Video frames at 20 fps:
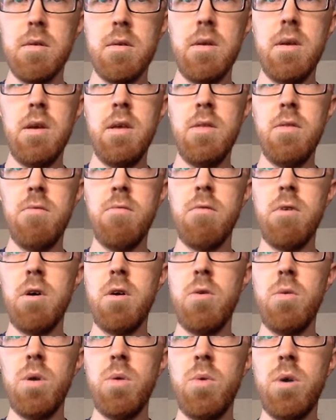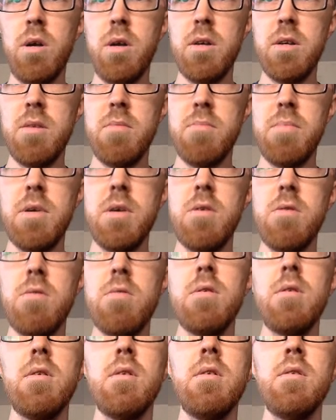and the row we want to compute
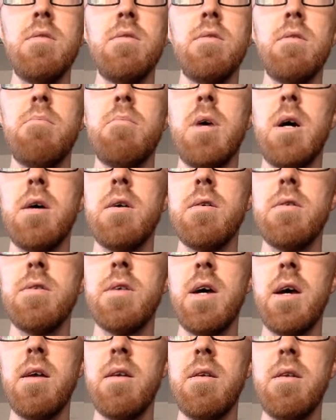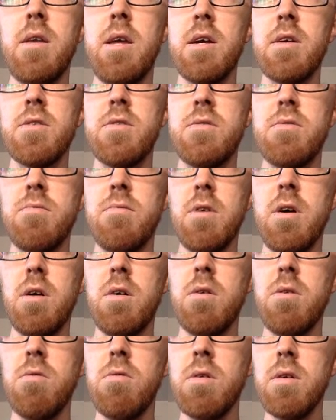is the model dot next
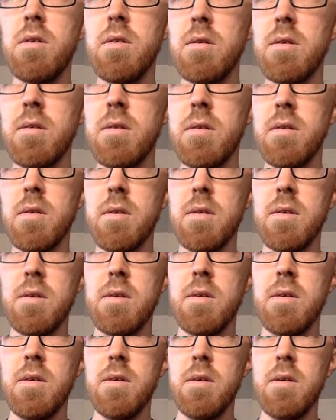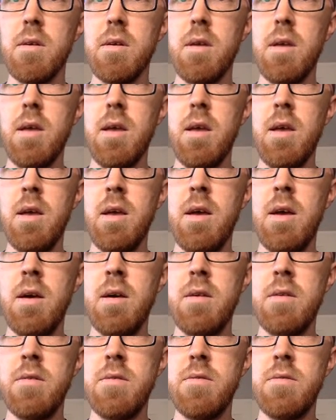row,
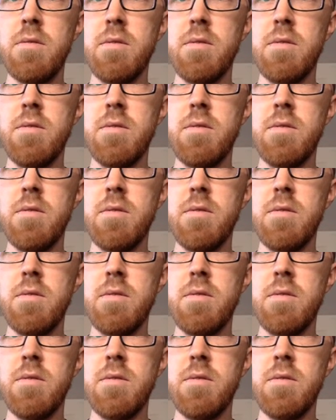and